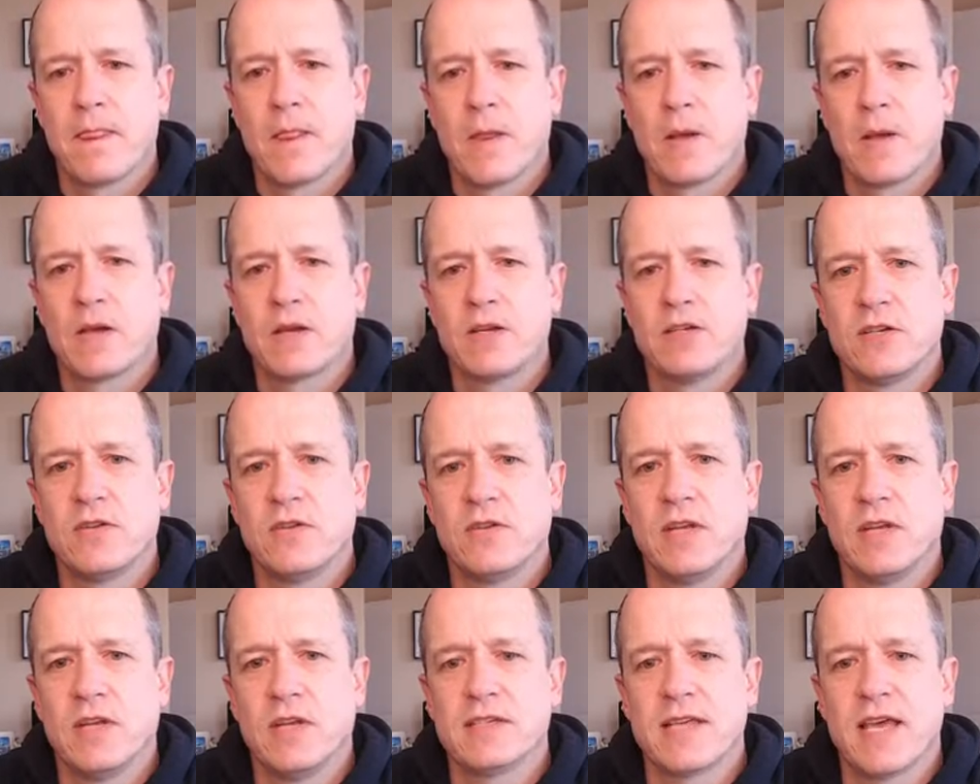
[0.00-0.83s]
You're going to do
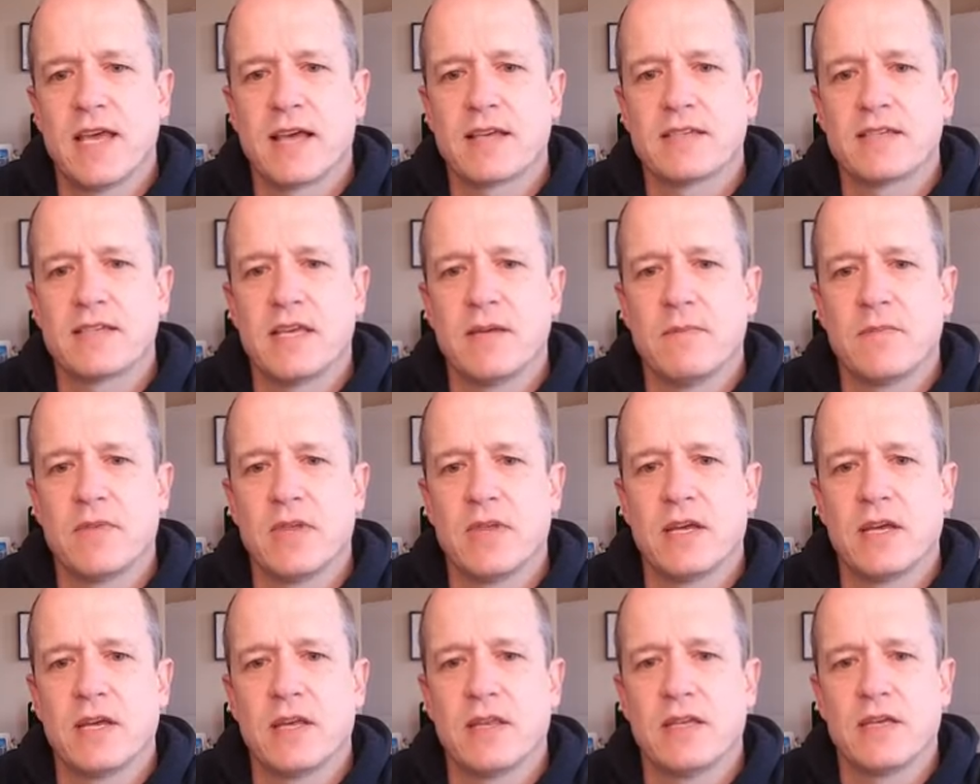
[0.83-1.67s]
the exact same
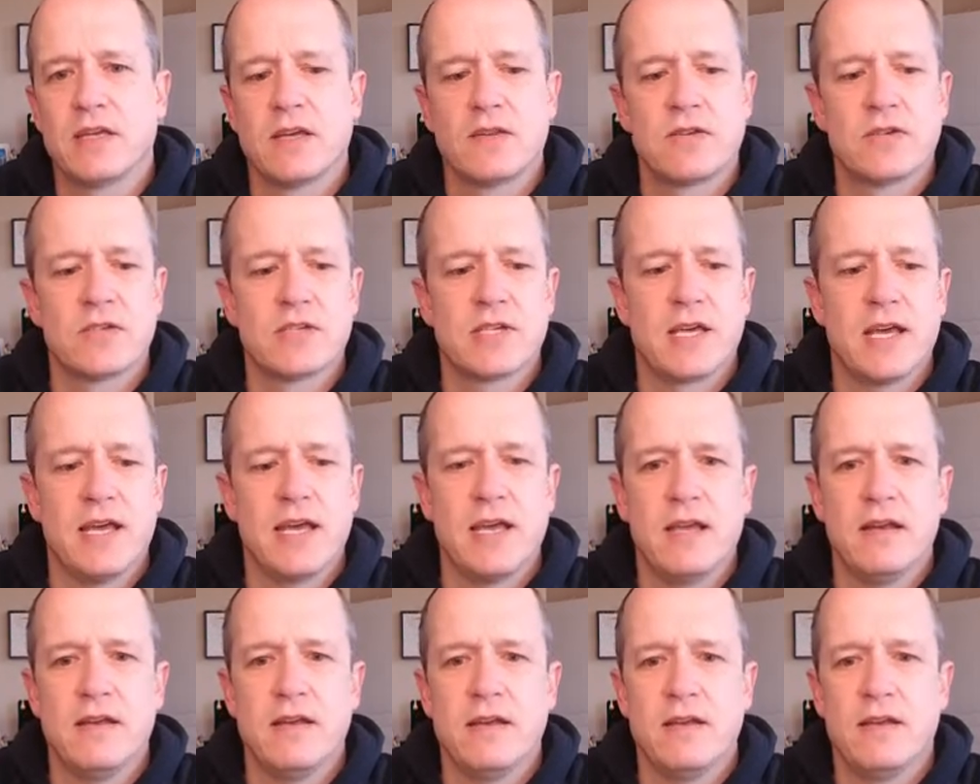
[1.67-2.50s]
thing on the other
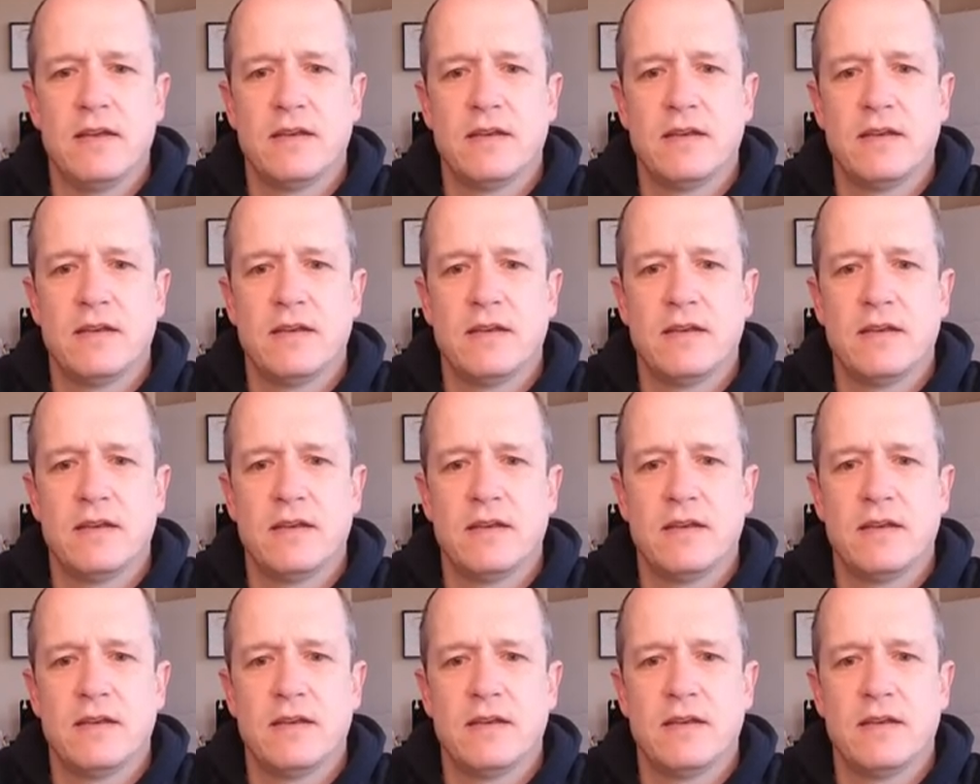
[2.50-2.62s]
side.